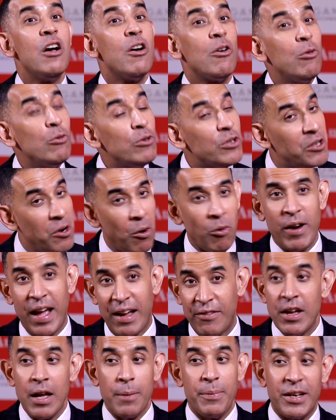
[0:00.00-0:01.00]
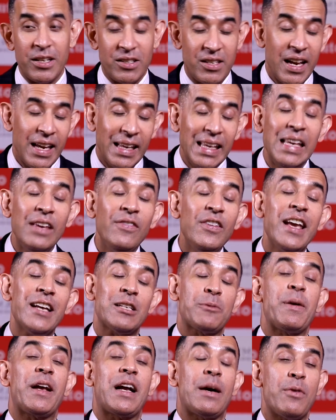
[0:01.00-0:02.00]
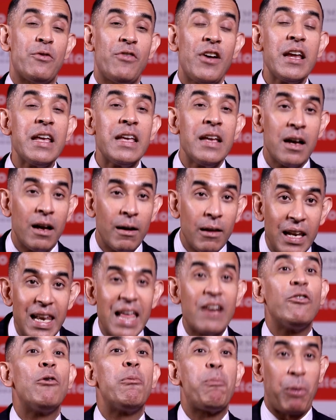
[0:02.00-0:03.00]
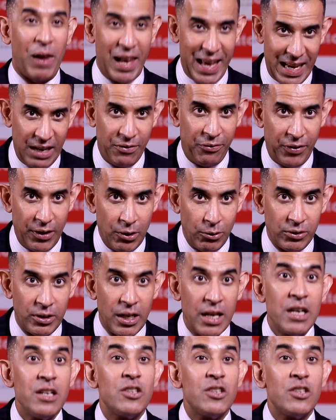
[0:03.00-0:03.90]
because EV has become a very level playing field.